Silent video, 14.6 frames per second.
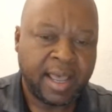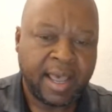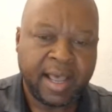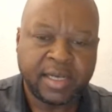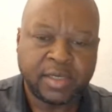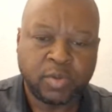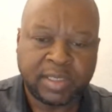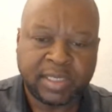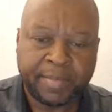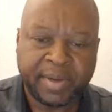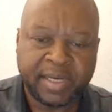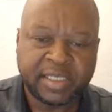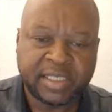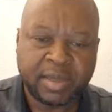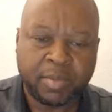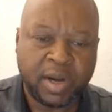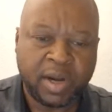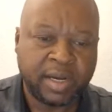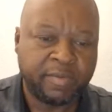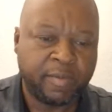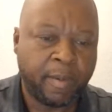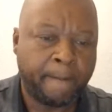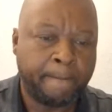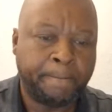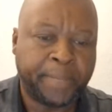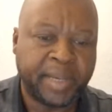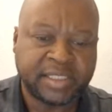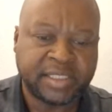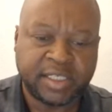And what happened is someone
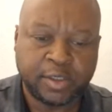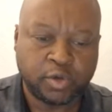passed